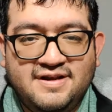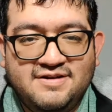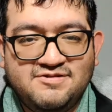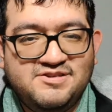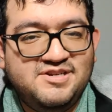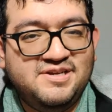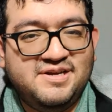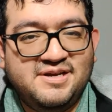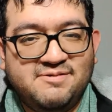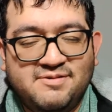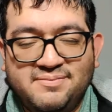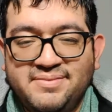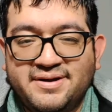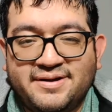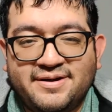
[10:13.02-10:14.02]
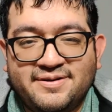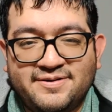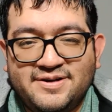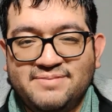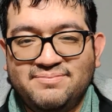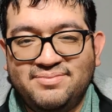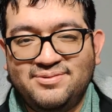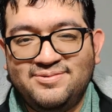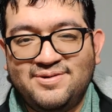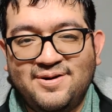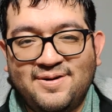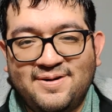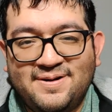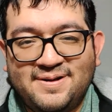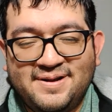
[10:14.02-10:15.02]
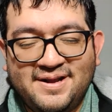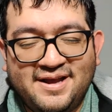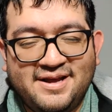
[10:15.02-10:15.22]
now Shiki and Rebecca are in Blue Garden,